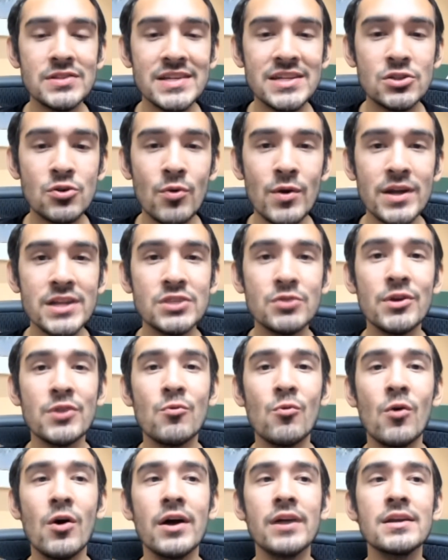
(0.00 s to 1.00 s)
League
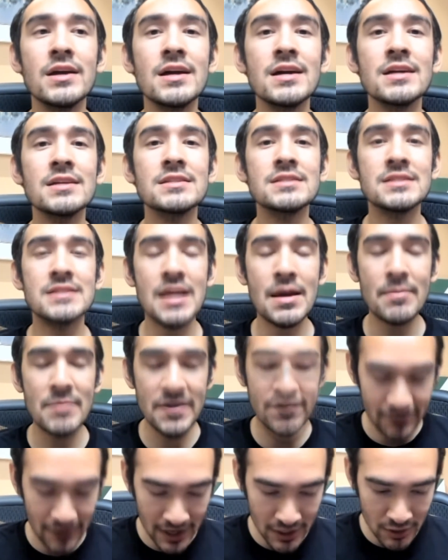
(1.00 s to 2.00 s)
2021
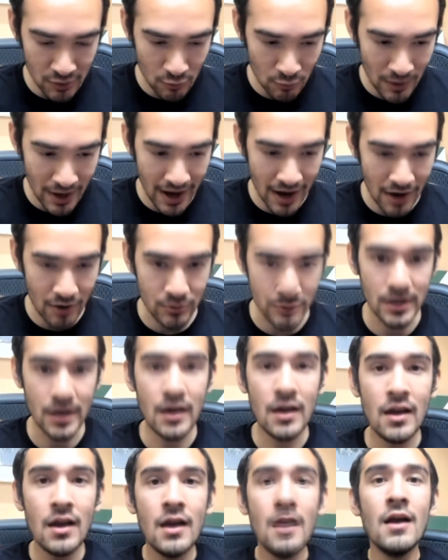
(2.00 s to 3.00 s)
semifinal round.
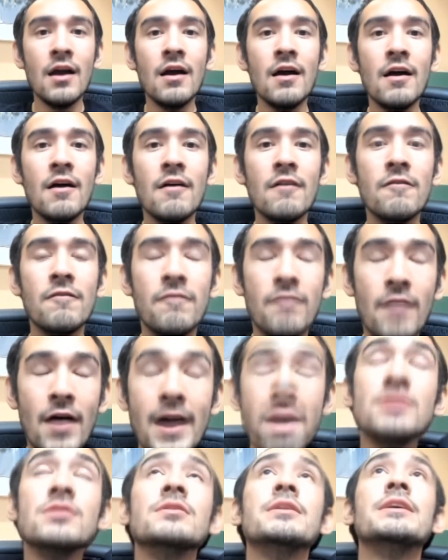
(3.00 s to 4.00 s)

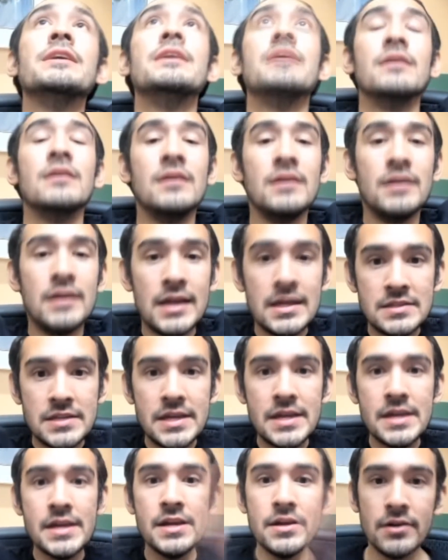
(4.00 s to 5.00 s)
Finally, it's
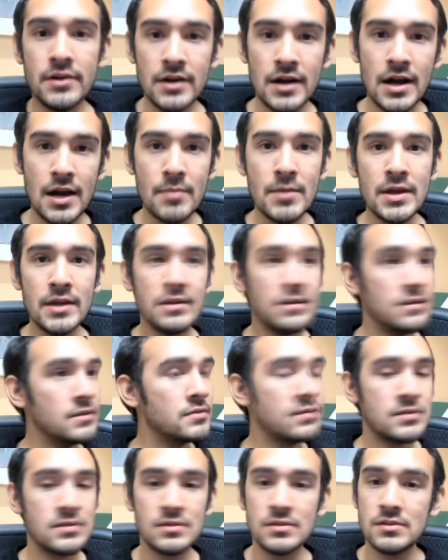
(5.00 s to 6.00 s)
here. I mean,
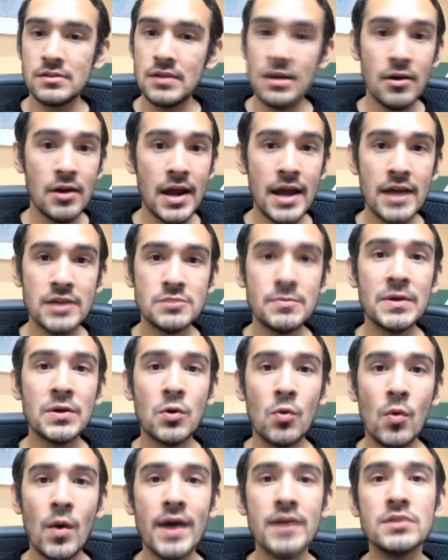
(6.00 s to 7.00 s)
there has been
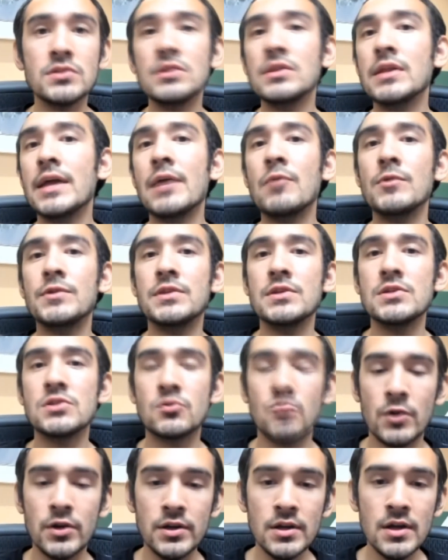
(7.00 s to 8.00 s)
quite a delay with
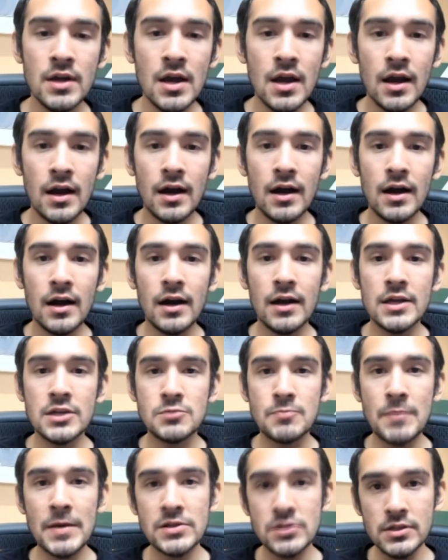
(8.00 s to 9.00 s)
this one,
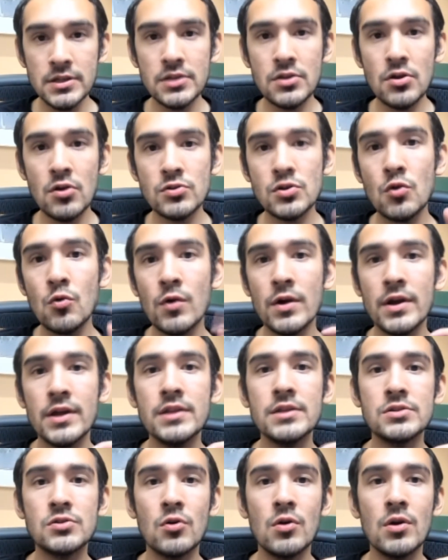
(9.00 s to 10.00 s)
especially those who were
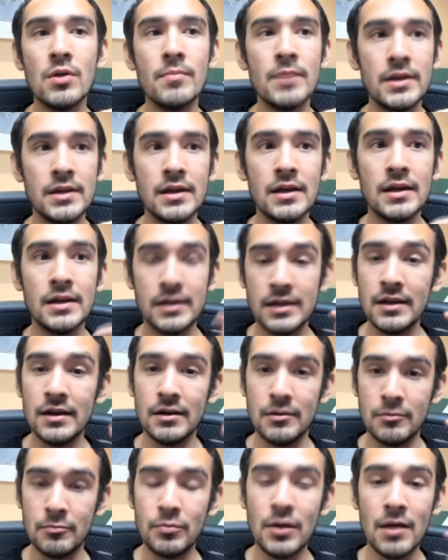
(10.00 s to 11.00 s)
in the tournament
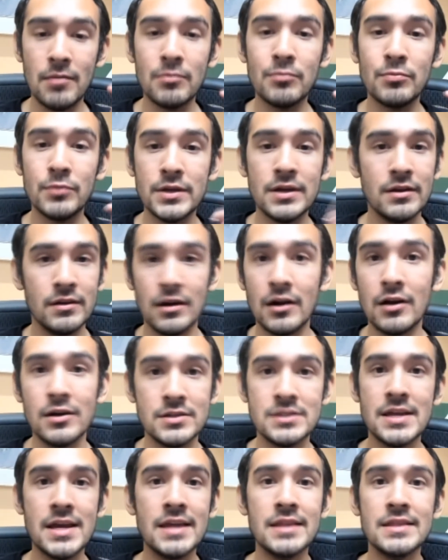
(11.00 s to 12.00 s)
probably are
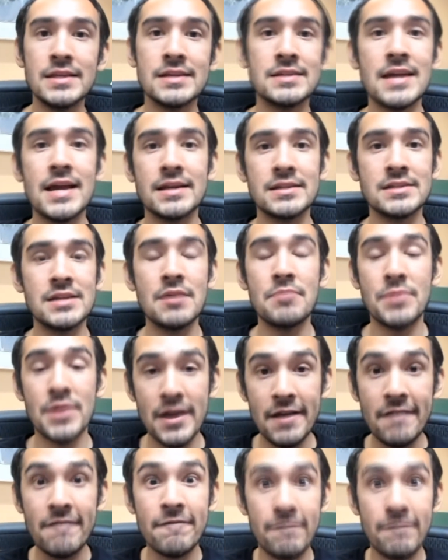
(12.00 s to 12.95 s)
saying the exact same thing.